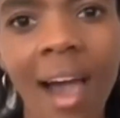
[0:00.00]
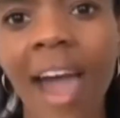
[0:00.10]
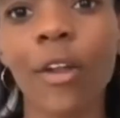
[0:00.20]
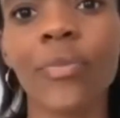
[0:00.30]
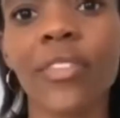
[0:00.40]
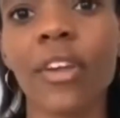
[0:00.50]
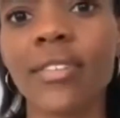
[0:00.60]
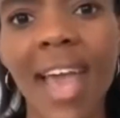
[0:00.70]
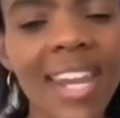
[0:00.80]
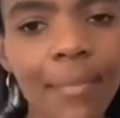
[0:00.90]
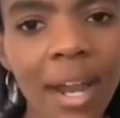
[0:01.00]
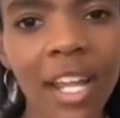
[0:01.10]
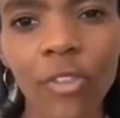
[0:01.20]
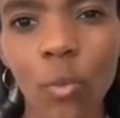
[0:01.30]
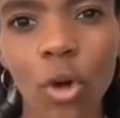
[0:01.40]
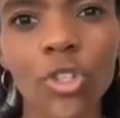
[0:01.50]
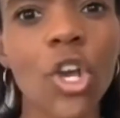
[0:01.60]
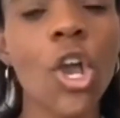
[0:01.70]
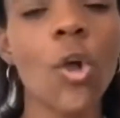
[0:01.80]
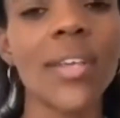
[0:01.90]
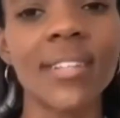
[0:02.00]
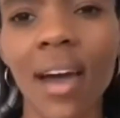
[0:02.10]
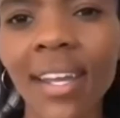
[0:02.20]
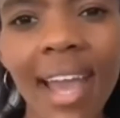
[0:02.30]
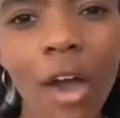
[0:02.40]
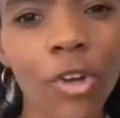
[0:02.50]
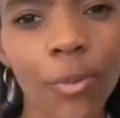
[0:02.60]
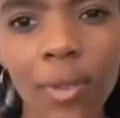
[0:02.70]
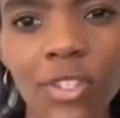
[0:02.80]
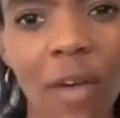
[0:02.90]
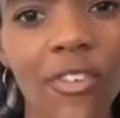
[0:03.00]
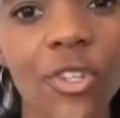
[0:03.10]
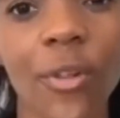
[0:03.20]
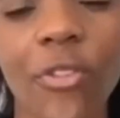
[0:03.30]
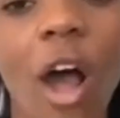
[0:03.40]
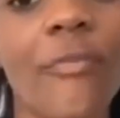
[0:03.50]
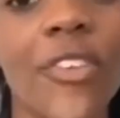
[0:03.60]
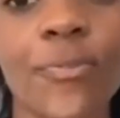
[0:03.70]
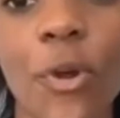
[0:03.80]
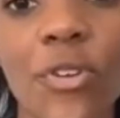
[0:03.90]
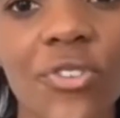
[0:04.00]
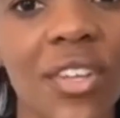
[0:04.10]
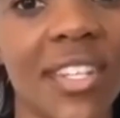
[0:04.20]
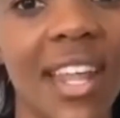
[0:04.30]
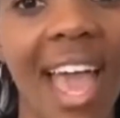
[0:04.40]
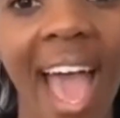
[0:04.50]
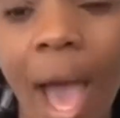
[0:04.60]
I don't think there's anybody in the world who has not encountered a police officer and thought this person is an